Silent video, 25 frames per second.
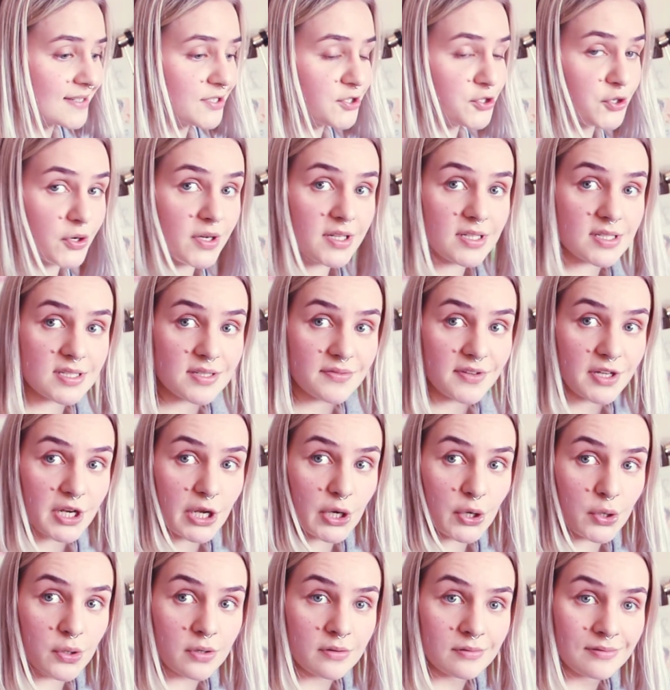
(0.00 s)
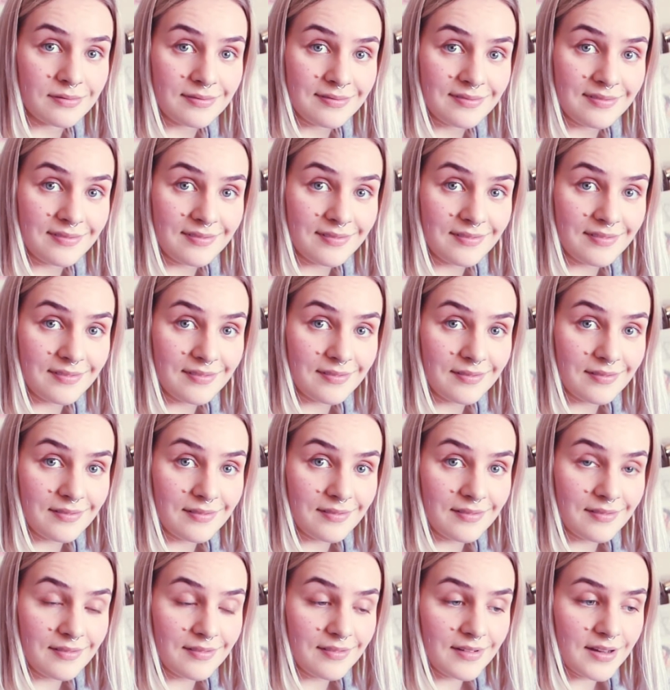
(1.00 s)
enjoyed this video.
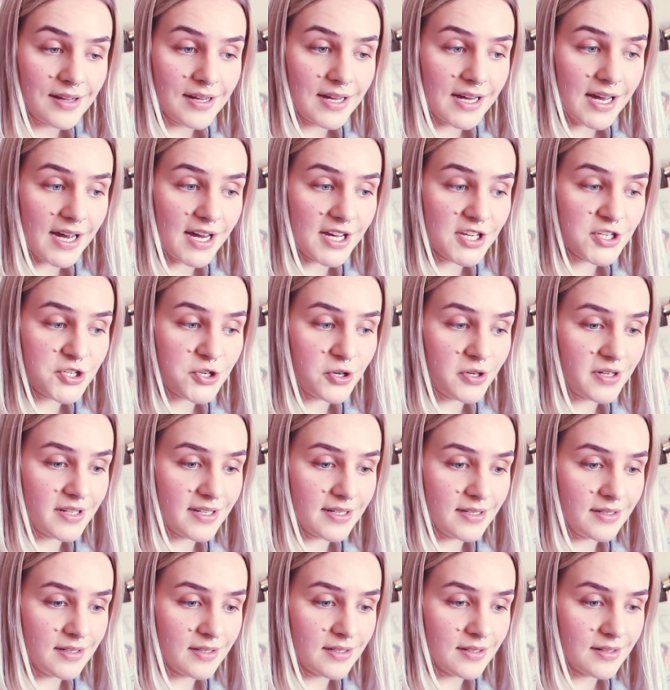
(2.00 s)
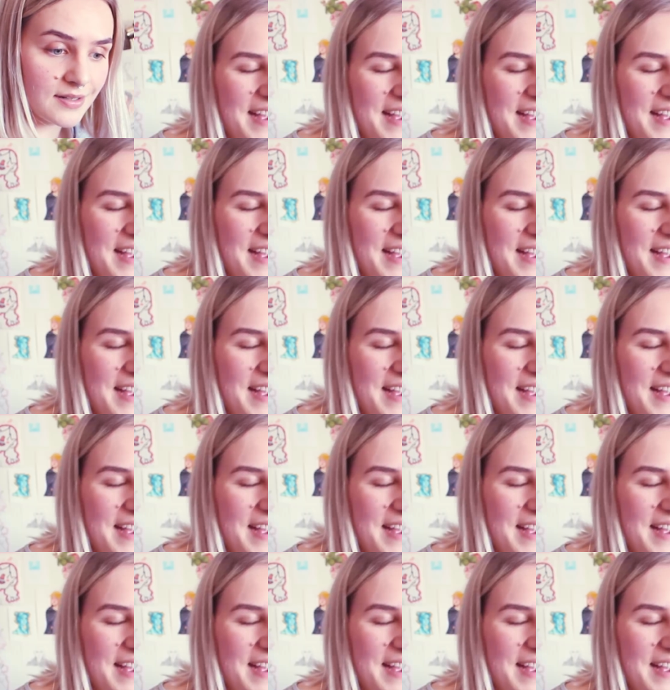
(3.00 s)
I sure didn't.